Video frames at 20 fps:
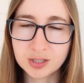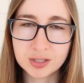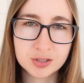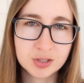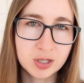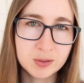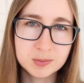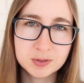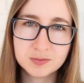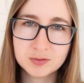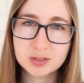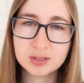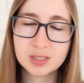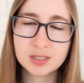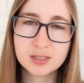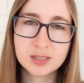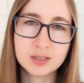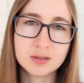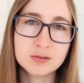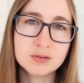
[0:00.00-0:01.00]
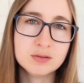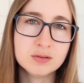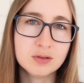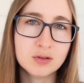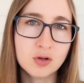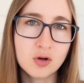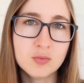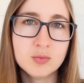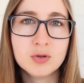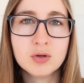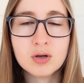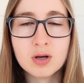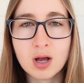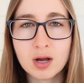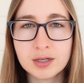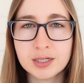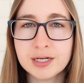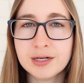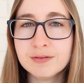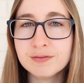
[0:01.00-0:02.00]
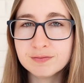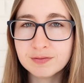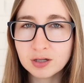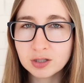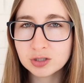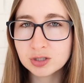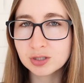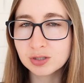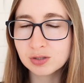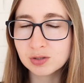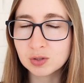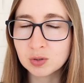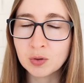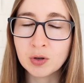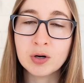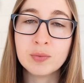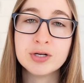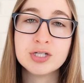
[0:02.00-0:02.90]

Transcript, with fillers: in terms of just a single global cognitive function score,